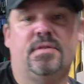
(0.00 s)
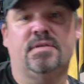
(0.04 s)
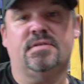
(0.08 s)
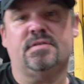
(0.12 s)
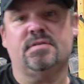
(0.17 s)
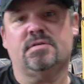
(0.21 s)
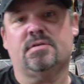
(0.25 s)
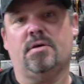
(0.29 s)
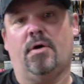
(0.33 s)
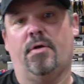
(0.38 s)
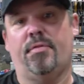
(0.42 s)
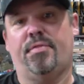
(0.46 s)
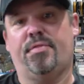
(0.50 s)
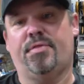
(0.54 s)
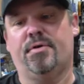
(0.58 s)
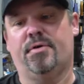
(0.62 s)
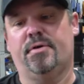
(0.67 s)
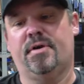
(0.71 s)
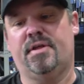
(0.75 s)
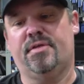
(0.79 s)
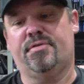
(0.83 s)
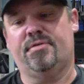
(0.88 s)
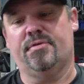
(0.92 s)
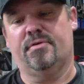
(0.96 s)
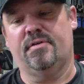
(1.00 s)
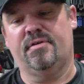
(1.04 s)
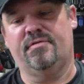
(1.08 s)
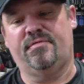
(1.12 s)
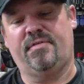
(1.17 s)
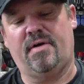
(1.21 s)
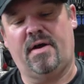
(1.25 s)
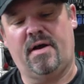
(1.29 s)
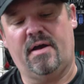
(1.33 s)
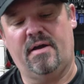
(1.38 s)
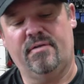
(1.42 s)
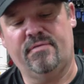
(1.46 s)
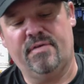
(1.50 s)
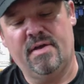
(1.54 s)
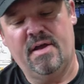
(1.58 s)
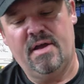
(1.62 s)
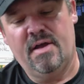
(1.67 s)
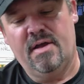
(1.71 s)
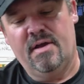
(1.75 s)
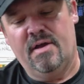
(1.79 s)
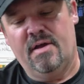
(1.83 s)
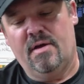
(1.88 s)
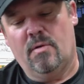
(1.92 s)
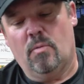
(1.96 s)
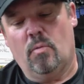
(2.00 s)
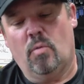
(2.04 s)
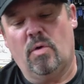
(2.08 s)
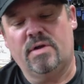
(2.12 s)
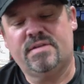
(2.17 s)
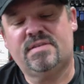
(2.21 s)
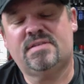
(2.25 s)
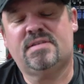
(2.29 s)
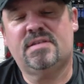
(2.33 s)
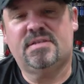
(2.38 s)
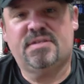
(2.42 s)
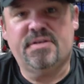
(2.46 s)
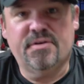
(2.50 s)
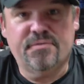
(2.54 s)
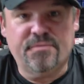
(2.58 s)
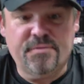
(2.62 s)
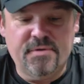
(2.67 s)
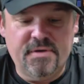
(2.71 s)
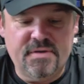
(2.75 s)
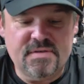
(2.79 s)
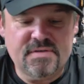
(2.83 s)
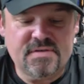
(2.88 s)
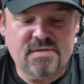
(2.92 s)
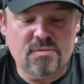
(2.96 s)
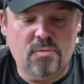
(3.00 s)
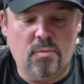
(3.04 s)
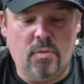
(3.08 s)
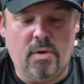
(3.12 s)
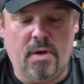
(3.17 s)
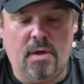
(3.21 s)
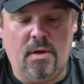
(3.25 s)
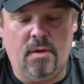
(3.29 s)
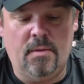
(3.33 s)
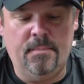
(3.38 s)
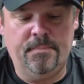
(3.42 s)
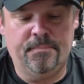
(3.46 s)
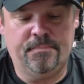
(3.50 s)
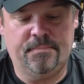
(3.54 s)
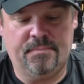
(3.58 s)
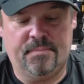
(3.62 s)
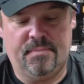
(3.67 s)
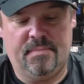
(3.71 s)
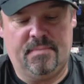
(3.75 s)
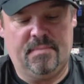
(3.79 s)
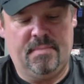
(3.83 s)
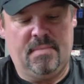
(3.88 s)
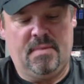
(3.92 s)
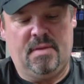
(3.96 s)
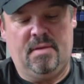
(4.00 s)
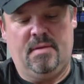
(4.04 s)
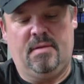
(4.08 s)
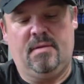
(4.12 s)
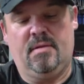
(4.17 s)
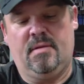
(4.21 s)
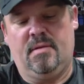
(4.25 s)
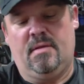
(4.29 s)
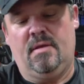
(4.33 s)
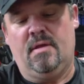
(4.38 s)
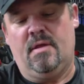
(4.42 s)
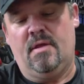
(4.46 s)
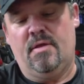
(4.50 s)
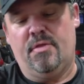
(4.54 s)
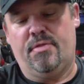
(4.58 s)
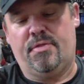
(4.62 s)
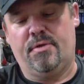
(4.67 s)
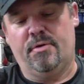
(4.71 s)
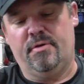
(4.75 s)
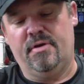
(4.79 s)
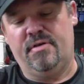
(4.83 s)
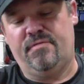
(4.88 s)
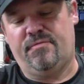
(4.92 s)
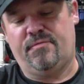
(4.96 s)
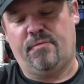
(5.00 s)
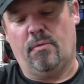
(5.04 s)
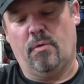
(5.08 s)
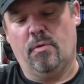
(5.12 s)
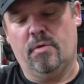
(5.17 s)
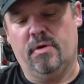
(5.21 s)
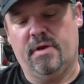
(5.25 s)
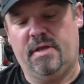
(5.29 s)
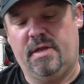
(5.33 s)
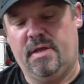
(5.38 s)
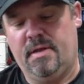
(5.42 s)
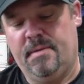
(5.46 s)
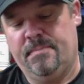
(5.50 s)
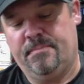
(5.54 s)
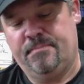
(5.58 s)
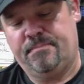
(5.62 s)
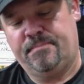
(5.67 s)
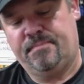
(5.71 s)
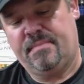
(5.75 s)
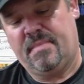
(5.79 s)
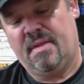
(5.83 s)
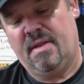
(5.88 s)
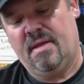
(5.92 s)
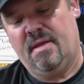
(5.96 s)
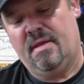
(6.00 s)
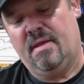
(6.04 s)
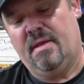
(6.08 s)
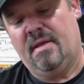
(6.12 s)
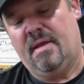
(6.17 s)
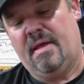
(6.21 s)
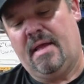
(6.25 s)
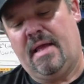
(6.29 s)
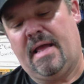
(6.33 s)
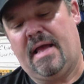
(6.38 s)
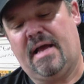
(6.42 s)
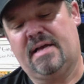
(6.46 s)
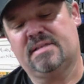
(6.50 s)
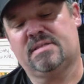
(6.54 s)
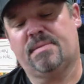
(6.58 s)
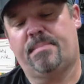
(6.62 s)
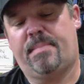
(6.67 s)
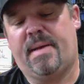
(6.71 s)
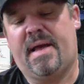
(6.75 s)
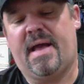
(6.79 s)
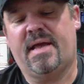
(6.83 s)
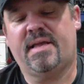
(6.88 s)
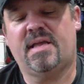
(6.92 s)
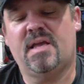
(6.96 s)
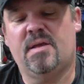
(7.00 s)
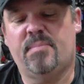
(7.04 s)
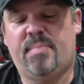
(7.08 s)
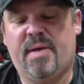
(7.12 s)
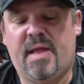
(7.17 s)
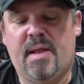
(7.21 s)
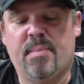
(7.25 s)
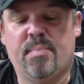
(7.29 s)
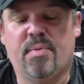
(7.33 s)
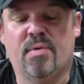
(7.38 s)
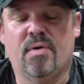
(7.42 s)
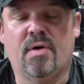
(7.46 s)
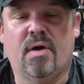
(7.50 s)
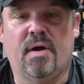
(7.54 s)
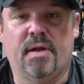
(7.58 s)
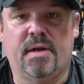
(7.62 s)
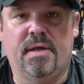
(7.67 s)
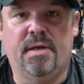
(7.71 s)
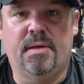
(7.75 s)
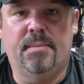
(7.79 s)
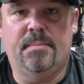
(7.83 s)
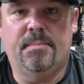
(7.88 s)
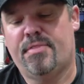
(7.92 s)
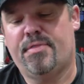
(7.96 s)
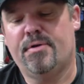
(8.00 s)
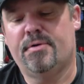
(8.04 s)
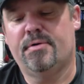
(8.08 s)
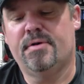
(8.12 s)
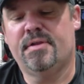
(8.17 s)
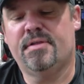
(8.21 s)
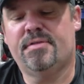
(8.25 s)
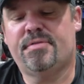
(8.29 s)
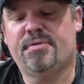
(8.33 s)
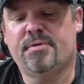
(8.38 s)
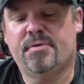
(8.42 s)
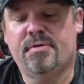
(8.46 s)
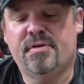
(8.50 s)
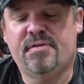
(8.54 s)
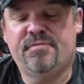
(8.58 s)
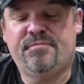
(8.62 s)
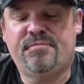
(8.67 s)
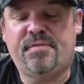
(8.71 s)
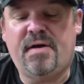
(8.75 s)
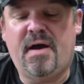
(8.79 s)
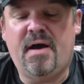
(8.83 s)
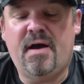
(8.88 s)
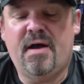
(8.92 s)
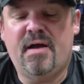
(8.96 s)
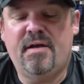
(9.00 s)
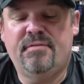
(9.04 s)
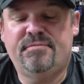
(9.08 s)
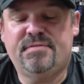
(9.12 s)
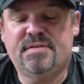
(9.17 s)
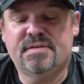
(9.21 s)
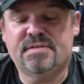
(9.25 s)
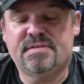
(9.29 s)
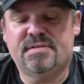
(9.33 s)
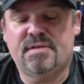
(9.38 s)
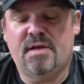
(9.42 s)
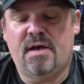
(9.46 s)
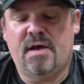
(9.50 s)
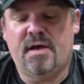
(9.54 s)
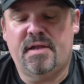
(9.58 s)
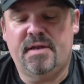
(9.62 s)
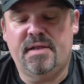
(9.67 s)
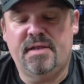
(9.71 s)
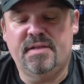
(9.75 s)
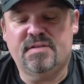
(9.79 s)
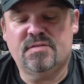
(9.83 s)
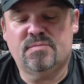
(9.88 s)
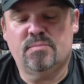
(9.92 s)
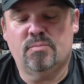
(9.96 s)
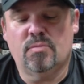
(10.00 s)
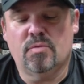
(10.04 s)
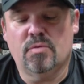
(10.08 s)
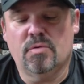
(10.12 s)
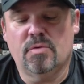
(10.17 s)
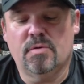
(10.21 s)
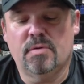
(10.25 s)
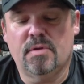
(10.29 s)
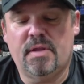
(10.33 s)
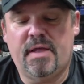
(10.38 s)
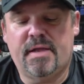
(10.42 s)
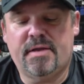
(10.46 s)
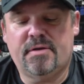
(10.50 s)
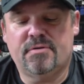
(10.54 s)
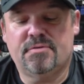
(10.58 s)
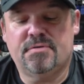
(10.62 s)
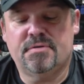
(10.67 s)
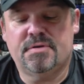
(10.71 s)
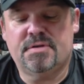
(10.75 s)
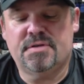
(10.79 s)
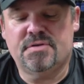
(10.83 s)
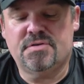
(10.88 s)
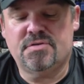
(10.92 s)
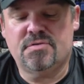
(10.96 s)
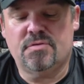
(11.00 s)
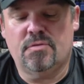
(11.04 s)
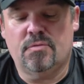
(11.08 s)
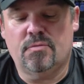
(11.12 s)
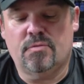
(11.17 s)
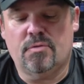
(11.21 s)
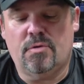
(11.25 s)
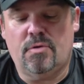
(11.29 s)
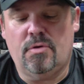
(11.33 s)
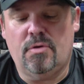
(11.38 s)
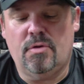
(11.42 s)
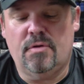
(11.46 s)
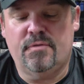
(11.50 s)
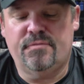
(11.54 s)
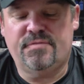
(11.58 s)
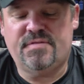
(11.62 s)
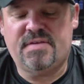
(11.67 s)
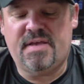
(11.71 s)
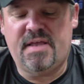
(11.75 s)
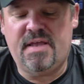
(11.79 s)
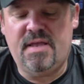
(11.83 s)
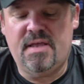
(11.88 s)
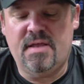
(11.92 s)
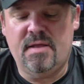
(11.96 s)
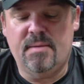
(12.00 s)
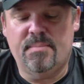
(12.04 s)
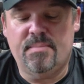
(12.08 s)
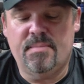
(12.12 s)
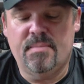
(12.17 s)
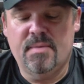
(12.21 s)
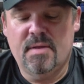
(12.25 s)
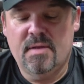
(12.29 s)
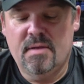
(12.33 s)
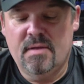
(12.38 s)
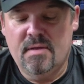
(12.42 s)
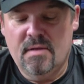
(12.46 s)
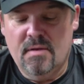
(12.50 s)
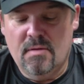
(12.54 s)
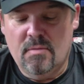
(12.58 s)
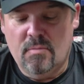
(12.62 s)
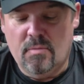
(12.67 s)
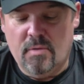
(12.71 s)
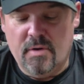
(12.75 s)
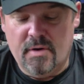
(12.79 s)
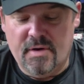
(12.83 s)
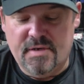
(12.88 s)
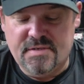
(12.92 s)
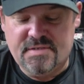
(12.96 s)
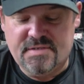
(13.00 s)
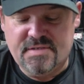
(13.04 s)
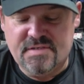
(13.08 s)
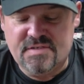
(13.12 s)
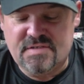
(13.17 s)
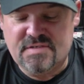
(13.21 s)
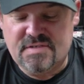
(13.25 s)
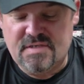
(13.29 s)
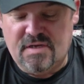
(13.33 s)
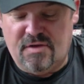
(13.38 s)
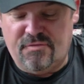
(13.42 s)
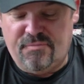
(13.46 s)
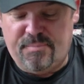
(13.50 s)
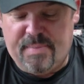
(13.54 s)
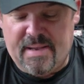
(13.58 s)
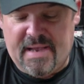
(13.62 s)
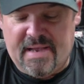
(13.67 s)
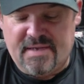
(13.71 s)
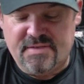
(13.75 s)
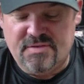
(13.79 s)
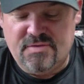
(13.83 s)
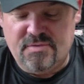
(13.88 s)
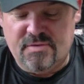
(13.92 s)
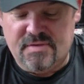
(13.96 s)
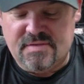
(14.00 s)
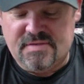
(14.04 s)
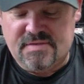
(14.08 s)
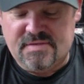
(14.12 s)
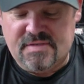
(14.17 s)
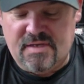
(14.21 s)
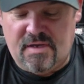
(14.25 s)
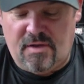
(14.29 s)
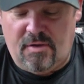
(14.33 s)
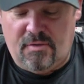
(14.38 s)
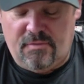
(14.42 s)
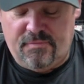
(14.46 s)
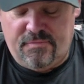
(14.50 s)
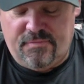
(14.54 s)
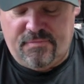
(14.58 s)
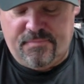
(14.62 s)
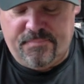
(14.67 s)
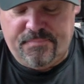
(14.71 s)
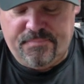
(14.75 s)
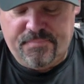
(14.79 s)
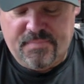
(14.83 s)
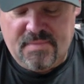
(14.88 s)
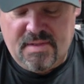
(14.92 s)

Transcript: This is called 3035. What's the difference? Well, 3040 has a backing paper on it. 3035 does not. It's more like a traditional roll of tape where it's just self back to itself.